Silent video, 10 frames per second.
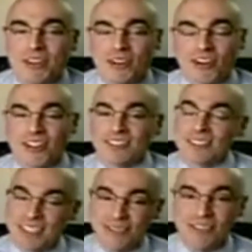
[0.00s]
there are
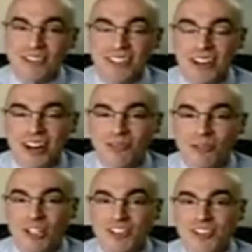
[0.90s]
definitely a lot of
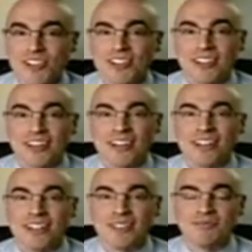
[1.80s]
risks, and